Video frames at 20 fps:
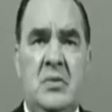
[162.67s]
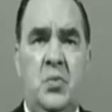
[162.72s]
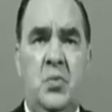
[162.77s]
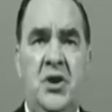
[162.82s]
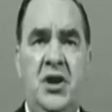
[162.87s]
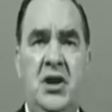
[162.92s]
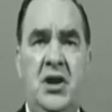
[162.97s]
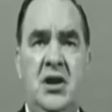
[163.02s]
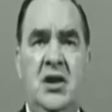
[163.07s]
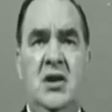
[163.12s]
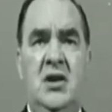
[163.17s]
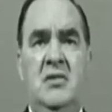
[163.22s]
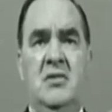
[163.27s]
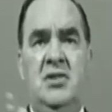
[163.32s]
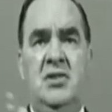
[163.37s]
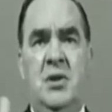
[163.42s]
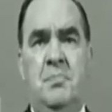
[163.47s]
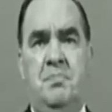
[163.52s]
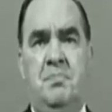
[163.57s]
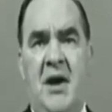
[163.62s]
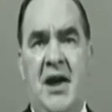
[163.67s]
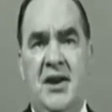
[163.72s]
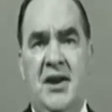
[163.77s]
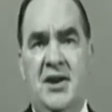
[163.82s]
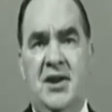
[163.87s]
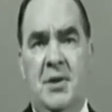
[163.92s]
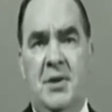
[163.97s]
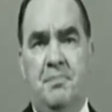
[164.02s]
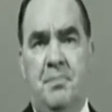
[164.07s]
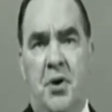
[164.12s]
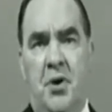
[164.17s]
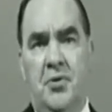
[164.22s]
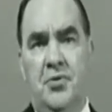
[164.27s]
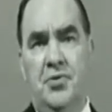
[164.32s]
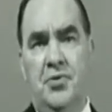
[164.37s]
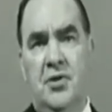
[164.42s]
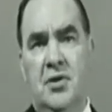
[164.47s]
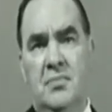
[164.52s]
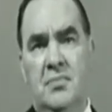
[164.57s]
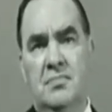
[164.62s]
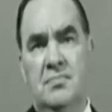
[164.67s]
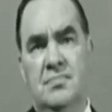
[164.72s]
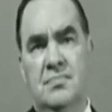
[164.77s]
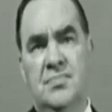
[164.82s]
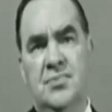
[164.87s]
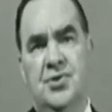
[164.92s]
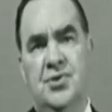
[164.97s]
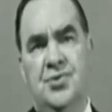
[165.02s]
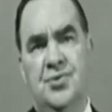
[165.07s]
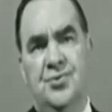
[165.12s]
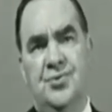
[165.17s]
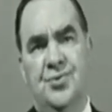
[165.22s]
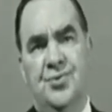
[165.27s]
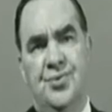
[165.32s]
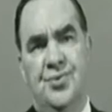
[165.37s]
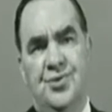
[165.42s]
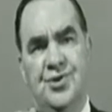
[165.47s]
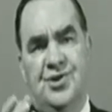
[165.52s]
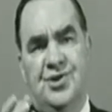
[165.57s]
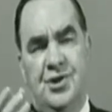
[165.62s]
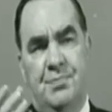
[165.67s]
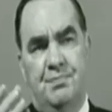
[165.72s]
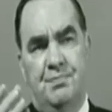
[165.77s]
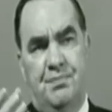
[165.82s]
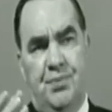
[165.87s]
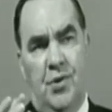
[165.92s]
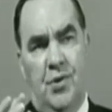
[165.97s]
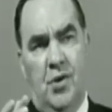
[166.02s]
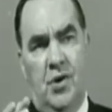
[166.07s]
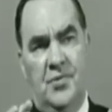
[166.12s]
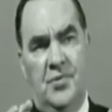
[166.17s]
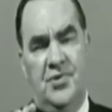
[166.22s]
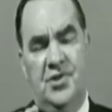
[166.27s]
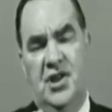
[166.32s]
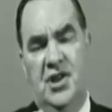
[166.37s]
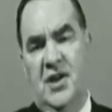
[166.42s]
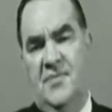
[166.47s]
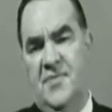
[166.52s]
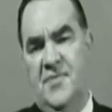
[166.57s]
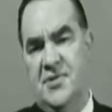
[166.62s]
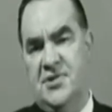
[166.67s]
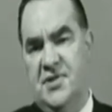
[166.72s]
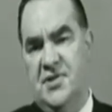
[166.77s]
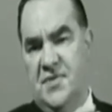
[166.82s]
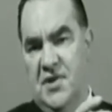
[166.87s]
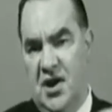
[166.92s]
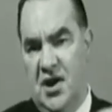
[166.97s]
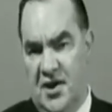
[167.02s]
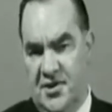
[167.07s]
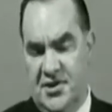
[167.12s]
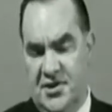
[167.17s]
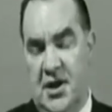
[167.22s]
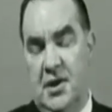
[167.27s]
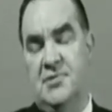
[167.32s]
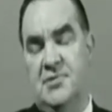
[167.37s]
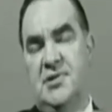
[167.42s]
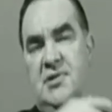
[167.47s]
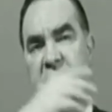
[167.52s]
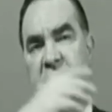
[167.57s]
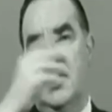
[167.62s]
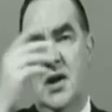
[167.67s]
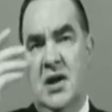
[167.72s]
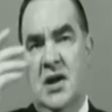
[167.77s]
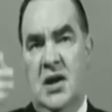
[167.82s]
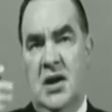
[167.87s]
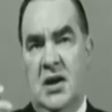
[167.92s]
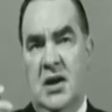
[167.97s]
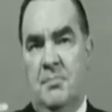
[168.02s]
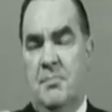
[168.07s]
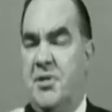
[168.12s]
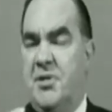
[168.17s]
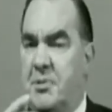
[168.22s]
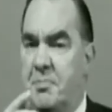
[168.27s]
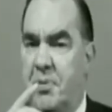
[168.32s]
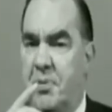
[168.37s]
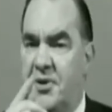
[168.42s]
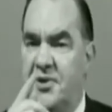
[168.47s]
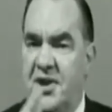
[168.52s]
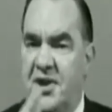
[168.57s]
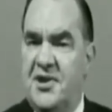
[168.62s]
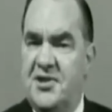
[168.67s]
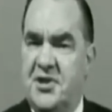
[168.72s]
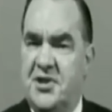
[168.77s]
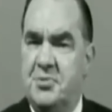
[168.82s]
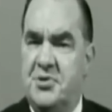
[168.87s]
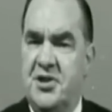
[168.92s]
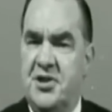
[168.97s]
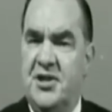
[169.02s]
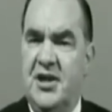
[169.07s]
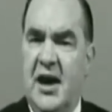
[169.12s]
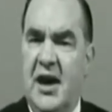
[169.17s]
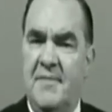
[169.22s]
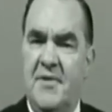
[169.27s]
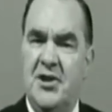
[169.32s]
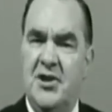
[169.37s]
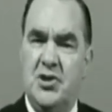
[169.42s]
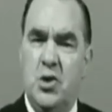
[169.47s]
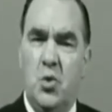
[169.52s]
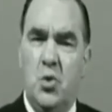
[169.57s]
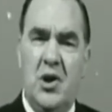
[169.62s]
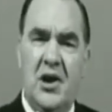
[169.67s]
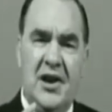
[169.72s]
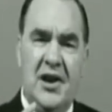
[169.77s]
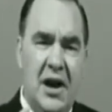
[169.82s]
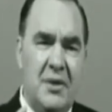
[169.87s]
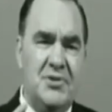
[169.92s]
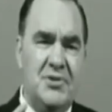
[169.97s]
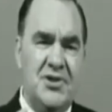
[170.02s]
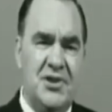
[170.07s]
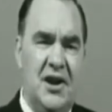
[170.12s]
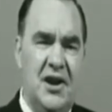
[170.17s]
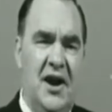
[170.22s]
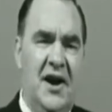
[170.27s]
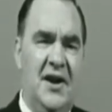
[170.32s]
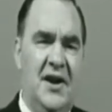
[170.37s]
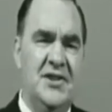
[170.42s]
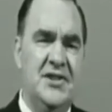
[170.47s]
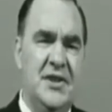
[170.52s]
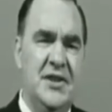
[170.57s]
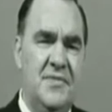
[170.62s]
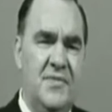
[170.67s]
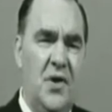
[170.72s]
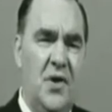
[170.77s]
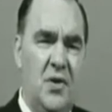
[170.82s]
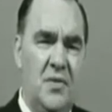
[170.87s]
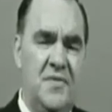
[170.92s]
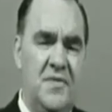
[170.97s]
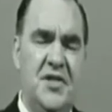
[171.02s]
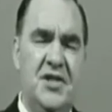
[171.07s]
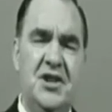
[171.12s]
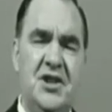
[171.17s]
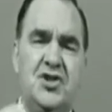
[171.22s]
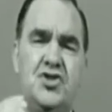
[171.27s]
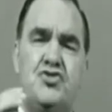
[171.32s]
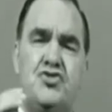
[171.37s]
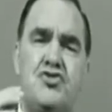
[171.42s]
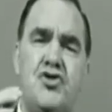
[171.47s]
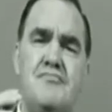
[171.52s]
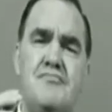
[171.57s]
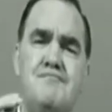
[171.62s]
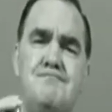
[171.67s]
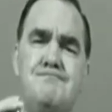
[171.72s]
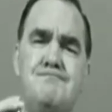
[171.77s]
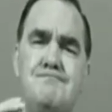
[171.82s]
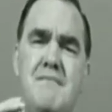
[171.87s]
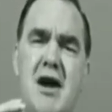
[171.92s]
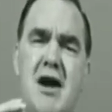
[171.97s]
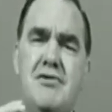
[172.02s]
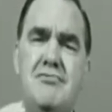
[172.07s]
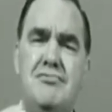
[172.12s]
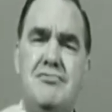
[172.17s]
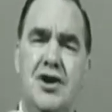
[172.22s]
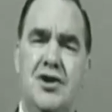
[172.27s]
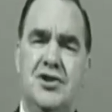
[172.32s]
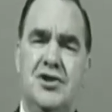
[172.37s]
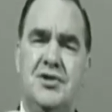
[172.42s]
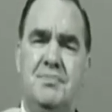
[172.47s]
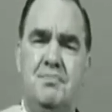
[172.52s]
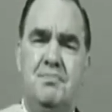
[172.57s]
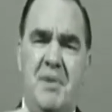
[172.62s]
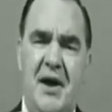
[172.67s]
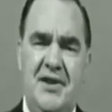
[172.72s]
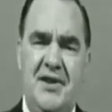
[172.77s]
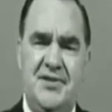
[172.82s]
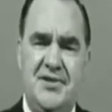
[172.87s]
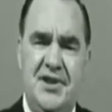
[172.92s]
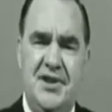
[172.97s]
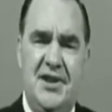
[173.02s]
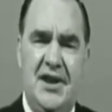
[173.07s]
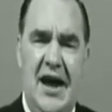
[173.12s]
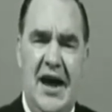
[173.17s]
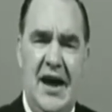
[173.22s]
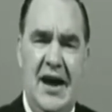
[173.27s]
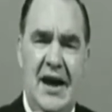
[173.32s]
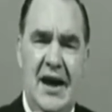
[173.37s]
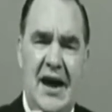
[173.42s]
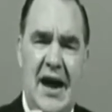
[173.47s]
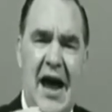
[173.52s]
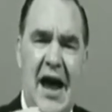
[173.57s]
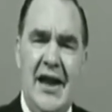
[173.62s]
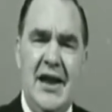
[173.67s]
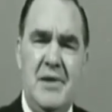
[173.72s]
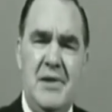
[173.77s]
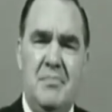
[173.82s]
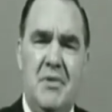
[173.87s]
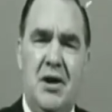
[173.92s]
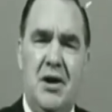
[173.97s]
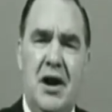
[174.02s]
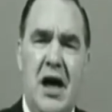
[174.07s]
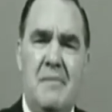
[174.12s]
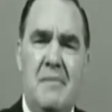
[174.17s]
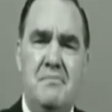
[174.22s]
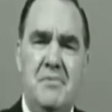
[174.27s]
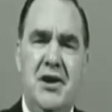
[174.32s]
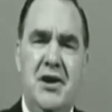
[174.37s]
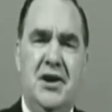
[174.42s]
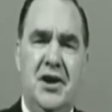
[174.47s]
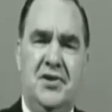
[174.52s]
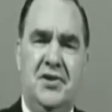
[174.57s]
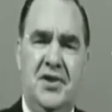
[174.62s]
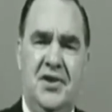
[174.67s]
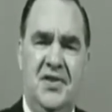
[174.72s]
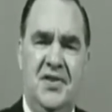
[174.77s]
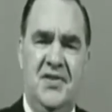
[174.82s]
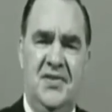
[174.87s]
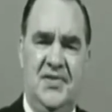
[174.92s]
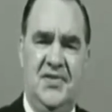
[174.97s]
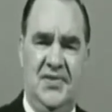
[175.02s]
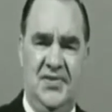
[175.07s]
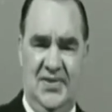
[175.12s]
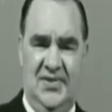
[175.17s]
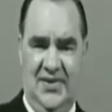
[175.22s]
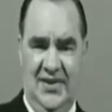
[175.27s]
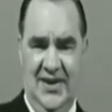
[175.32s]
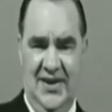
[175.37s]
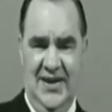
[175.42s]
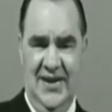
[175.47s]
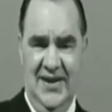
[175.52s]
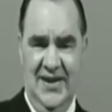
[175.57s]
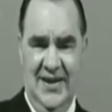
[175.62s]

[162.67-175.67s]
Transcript: We depend upon them to support the efforts of the Arts Council. But the point is, you see, the average local councillor is involved in these tremendous basic animal amenities.